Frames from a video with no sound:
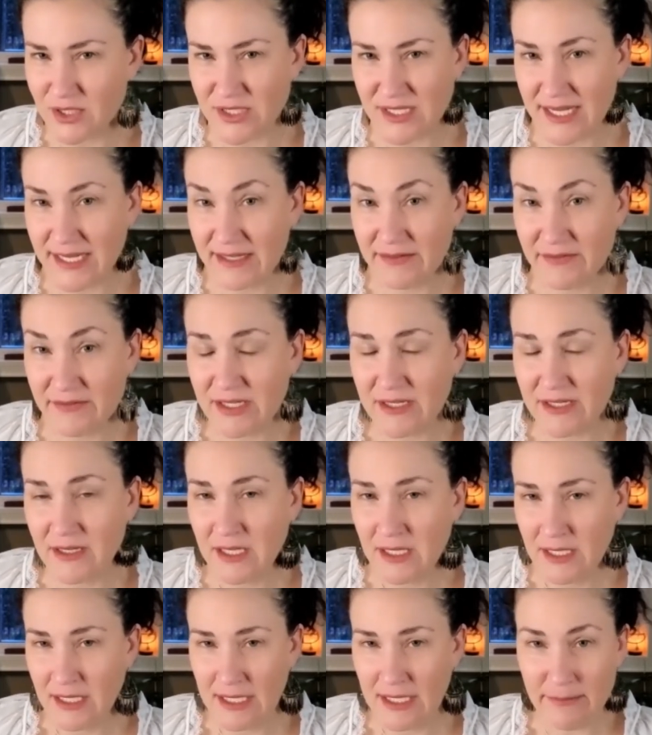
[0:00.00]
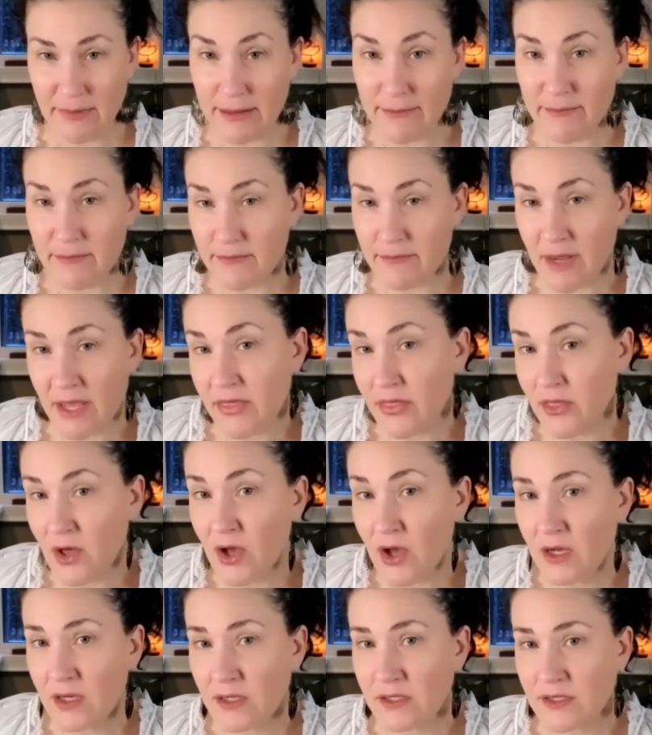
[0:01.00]
just even in my
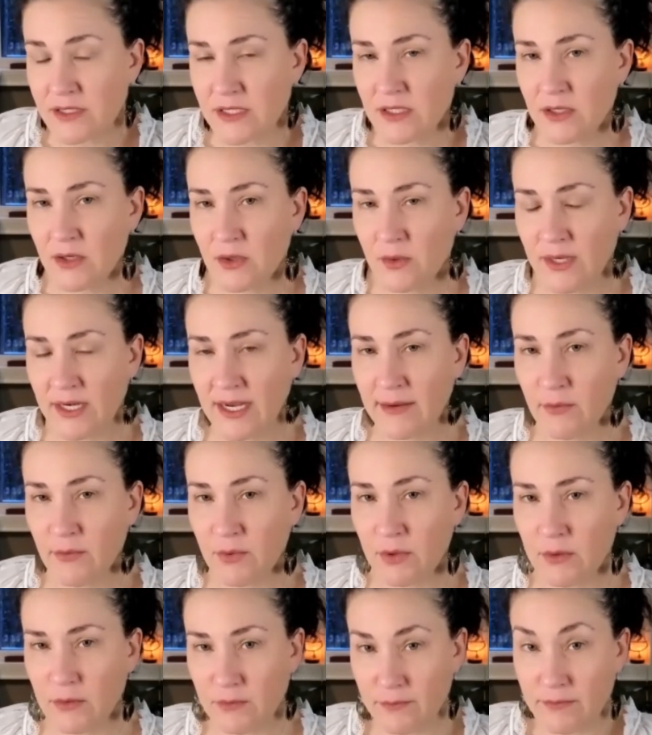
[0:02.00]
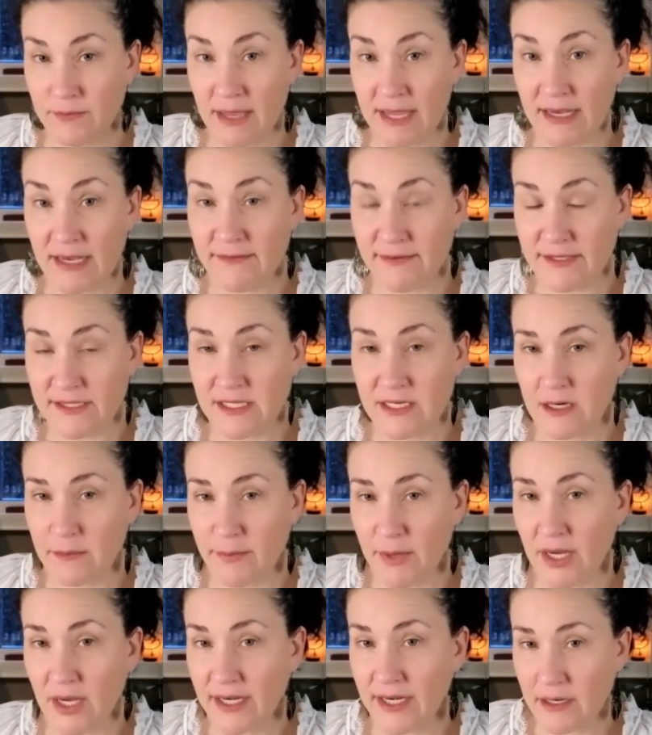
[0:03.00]
thoughts, and I will manifest in our
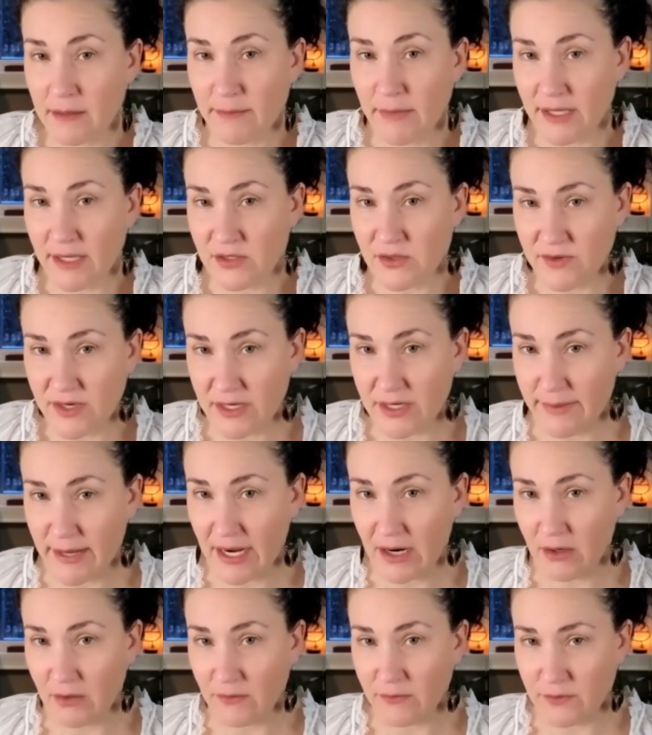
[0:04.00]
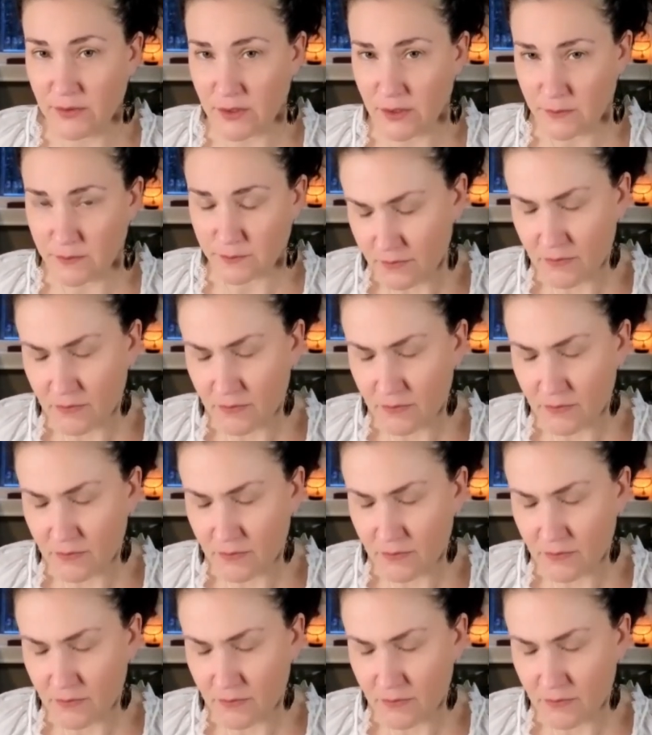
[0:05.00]
body. Our minds are very powerful.